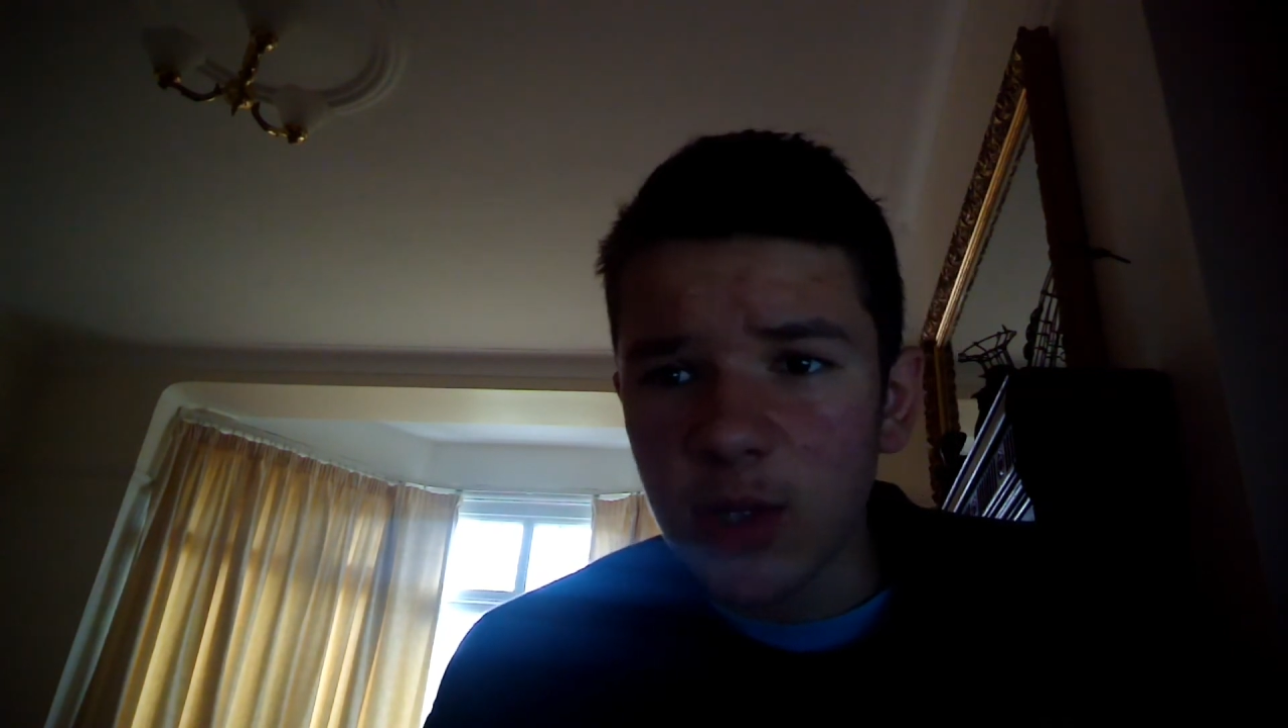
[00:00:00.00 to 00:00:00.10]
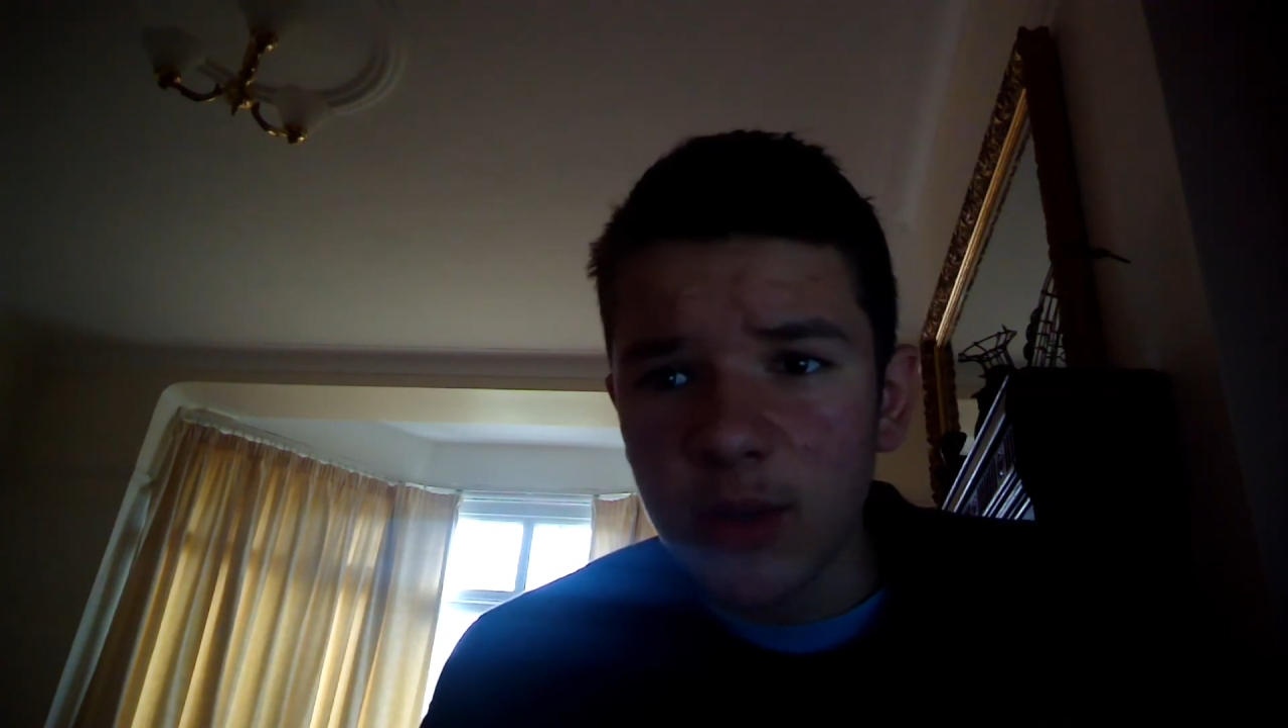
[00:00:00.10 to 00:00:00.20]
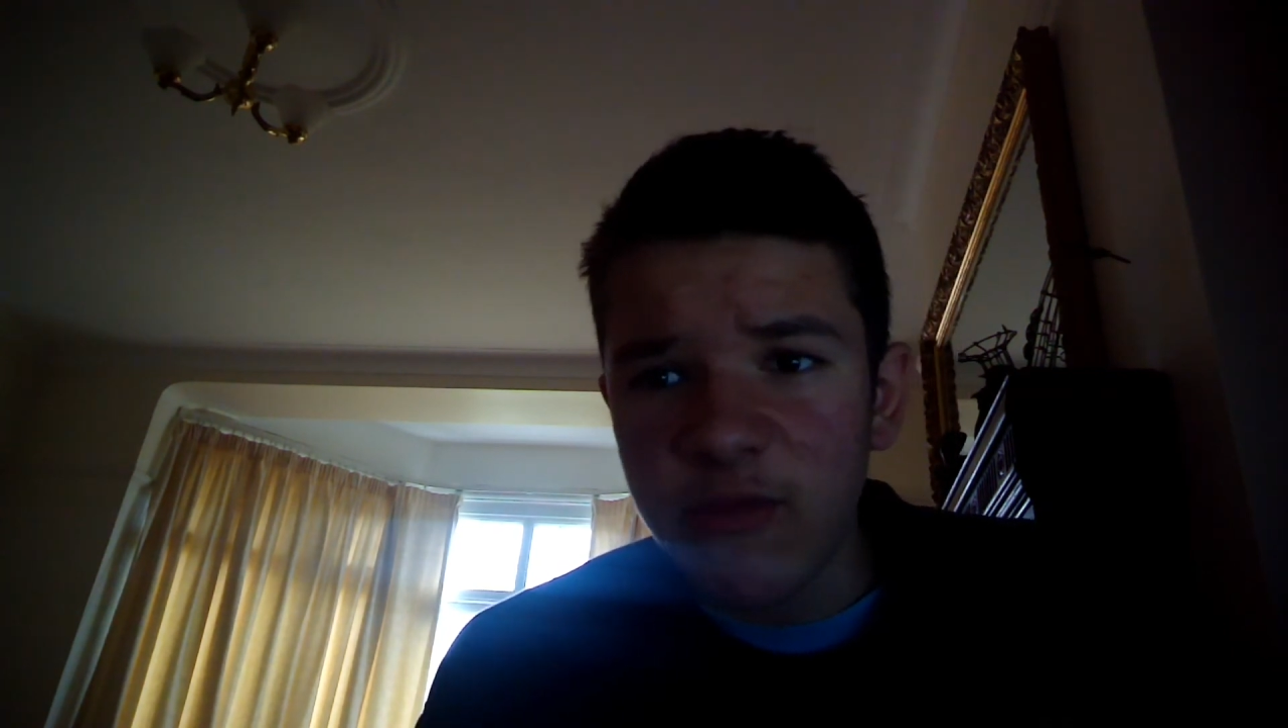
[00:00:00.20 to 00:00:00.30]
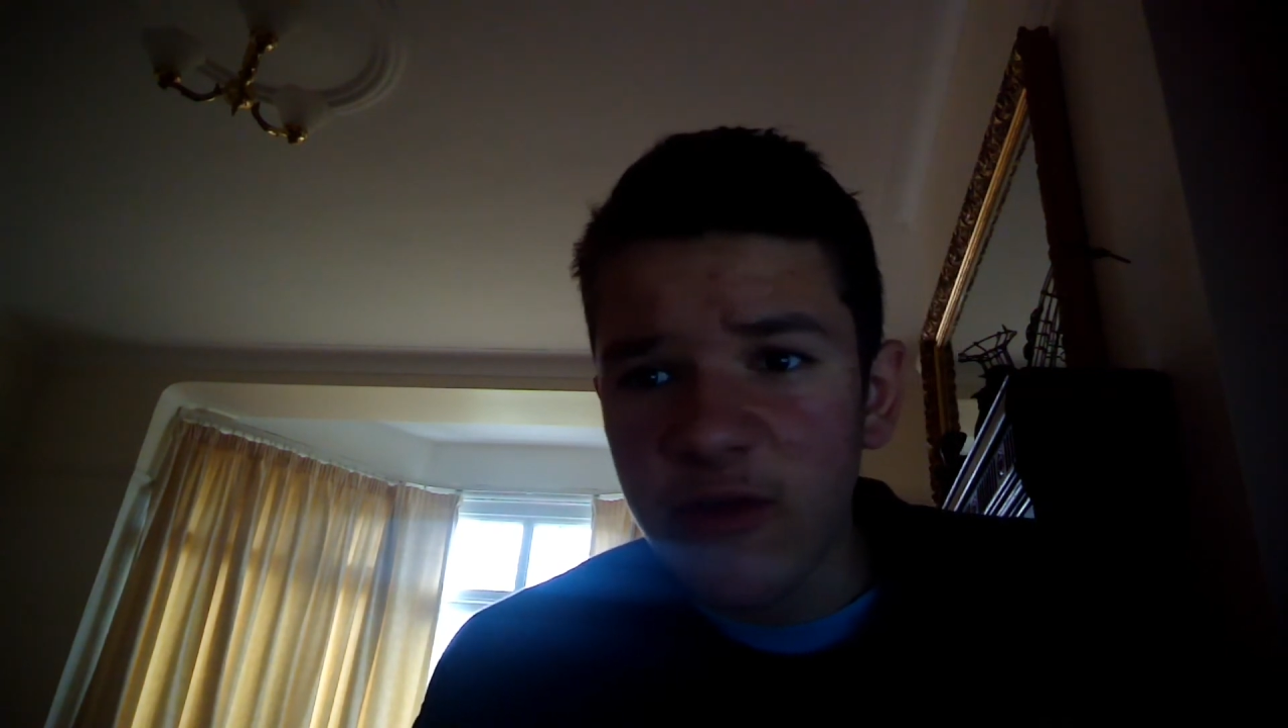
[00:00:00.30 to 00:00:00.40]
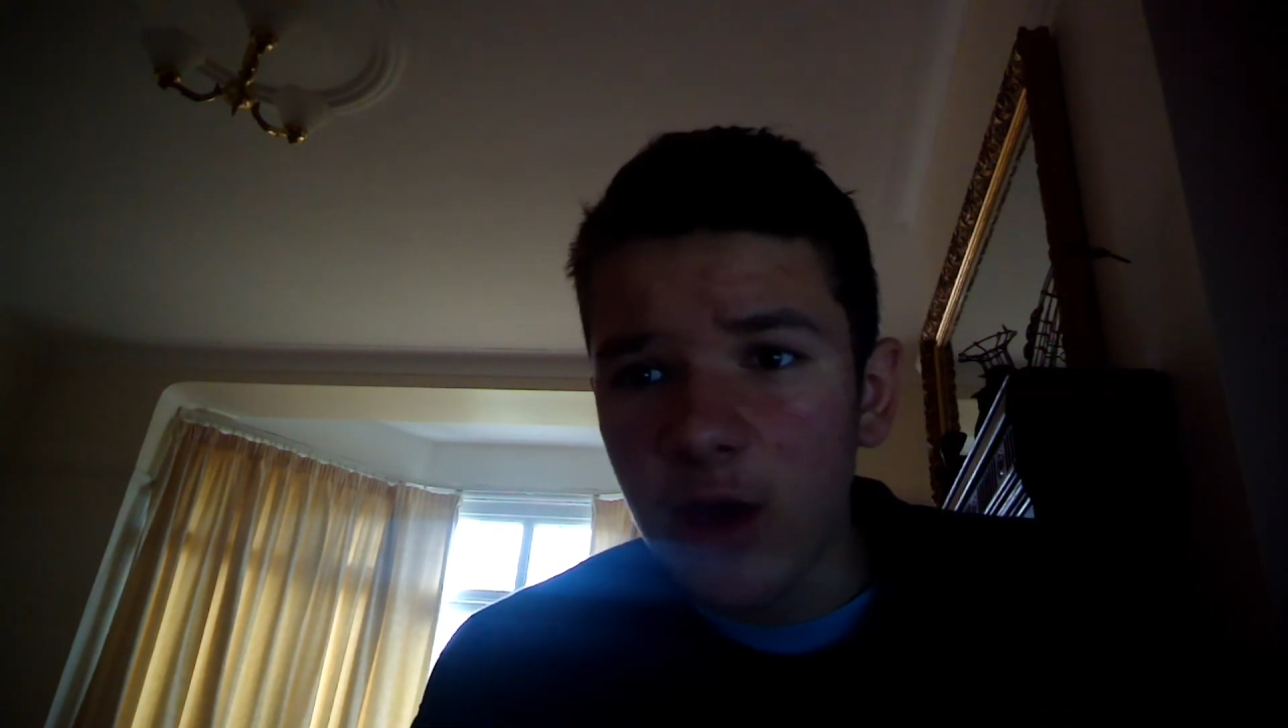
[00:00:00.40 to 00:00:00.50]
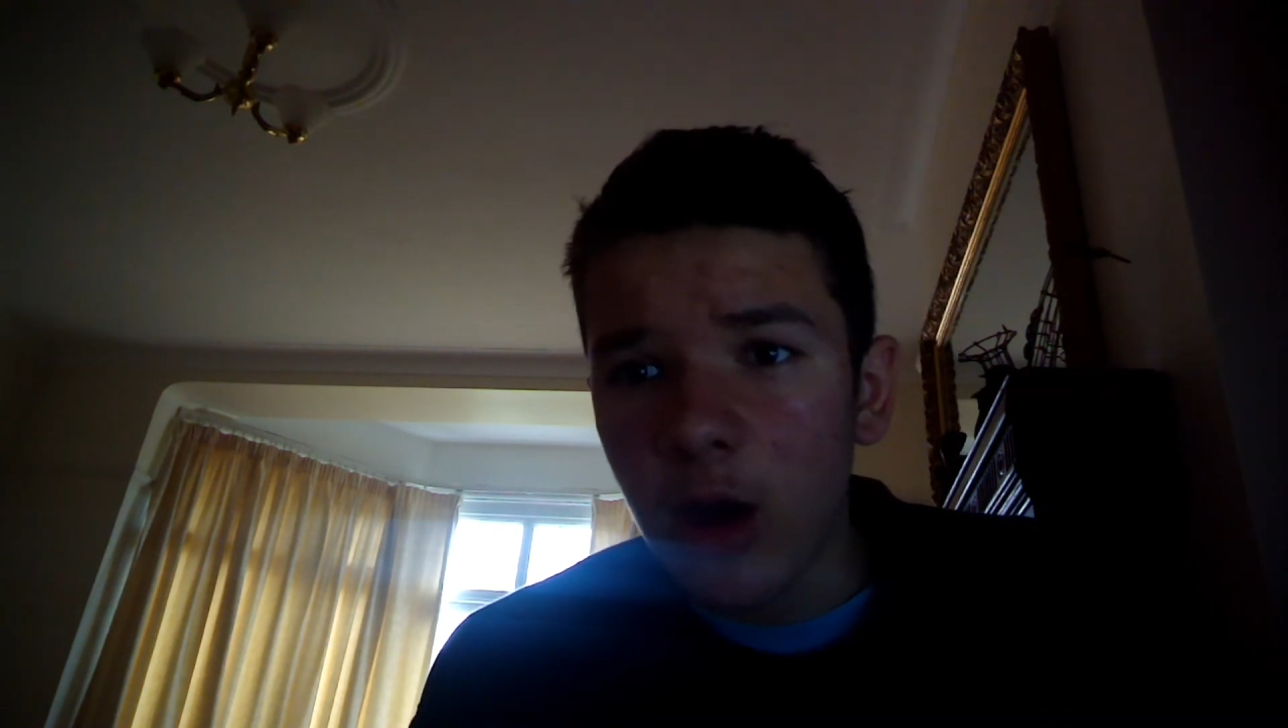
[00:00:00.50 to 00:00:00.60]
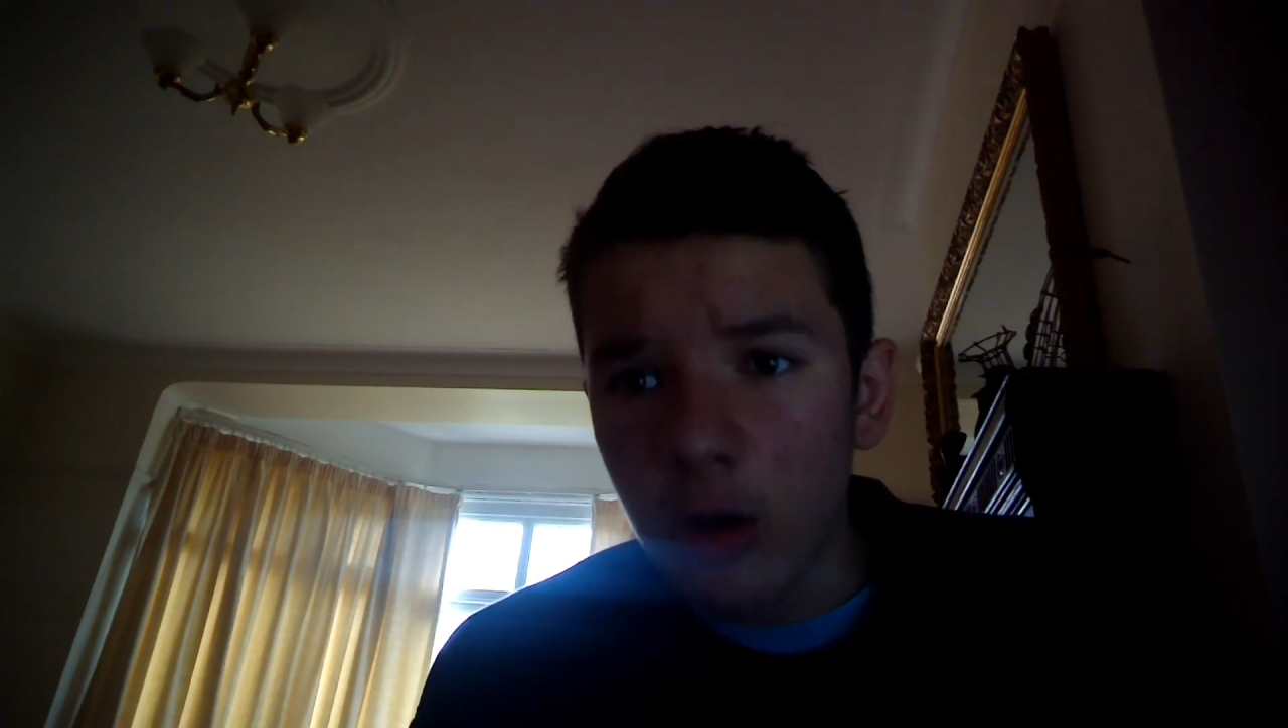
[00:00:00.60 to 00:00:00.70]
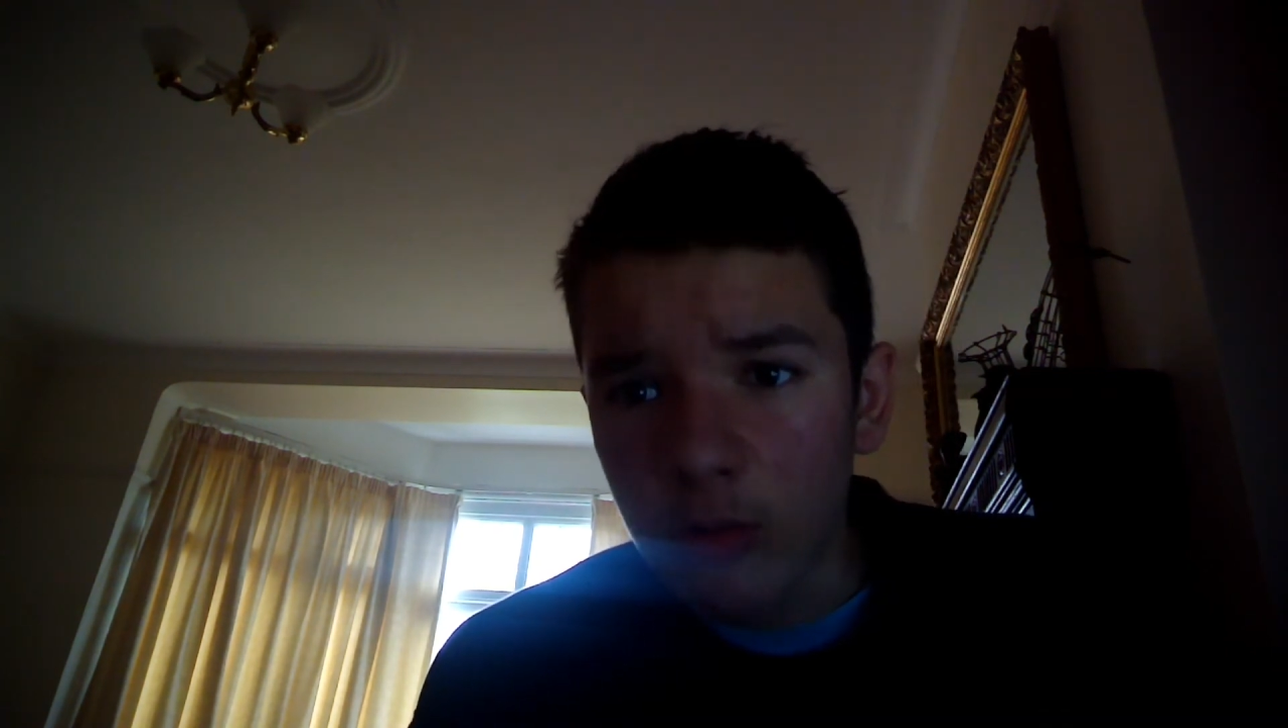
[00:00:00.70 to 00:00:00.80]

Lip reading: Maghreb Fes are